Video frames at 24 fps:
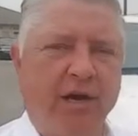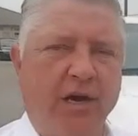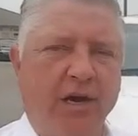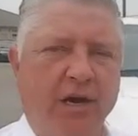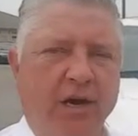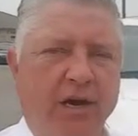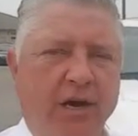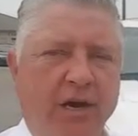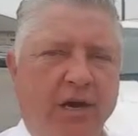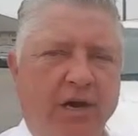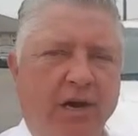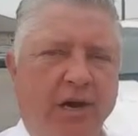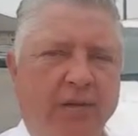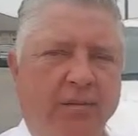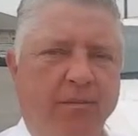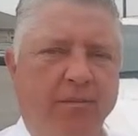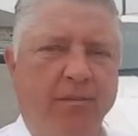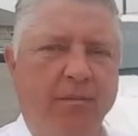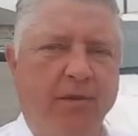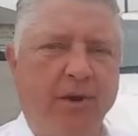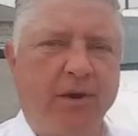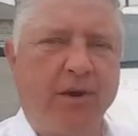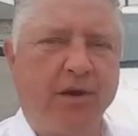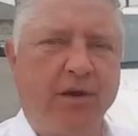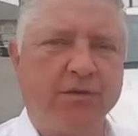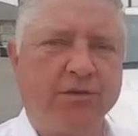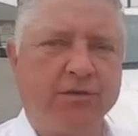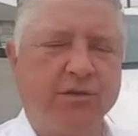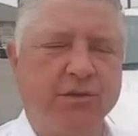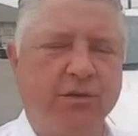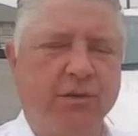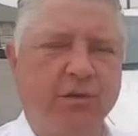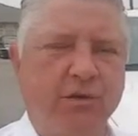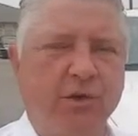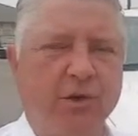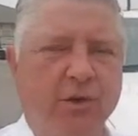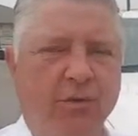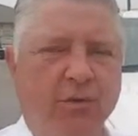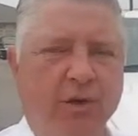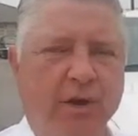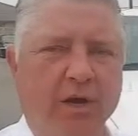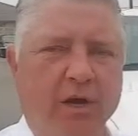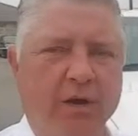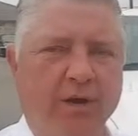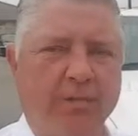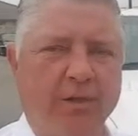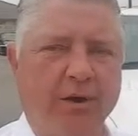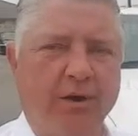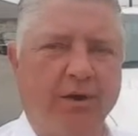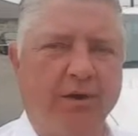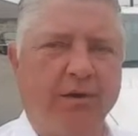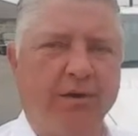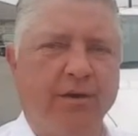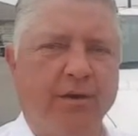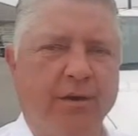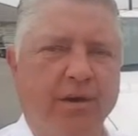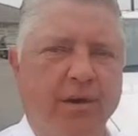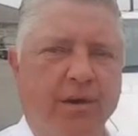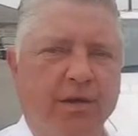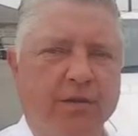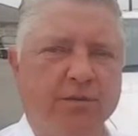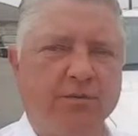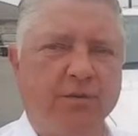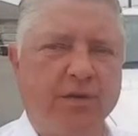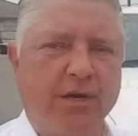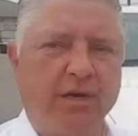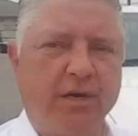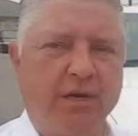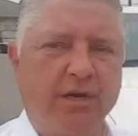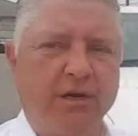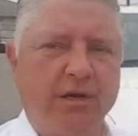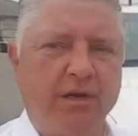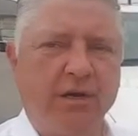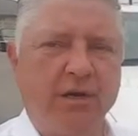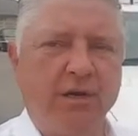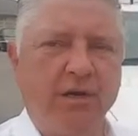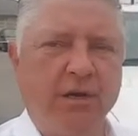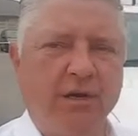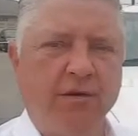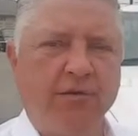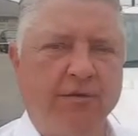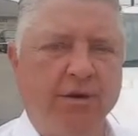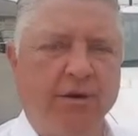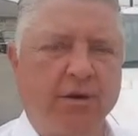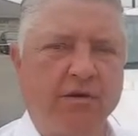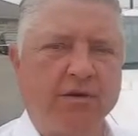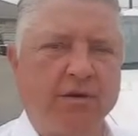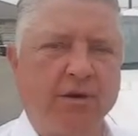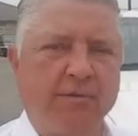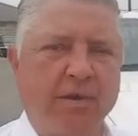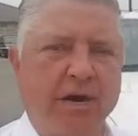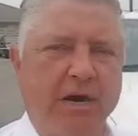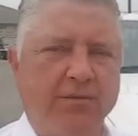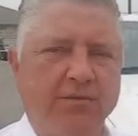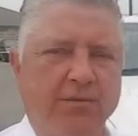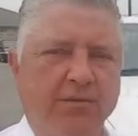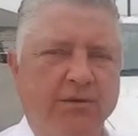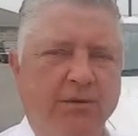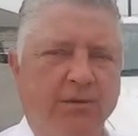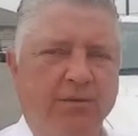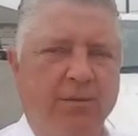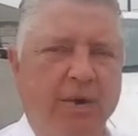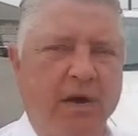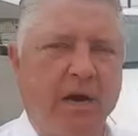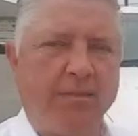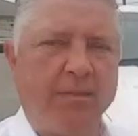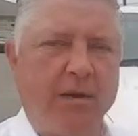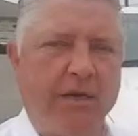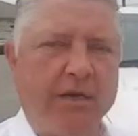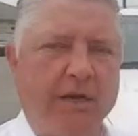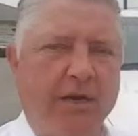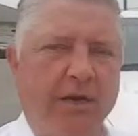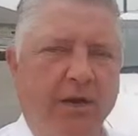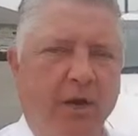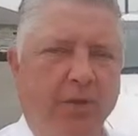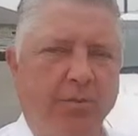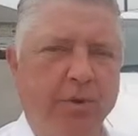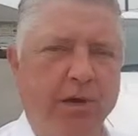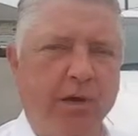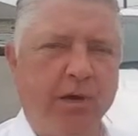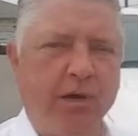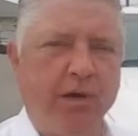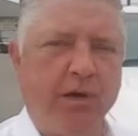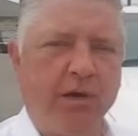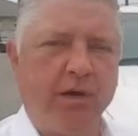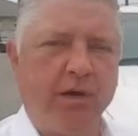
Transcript: Um, and also know you don't want to come here unless we can figure something out. So I'd be glad to help you.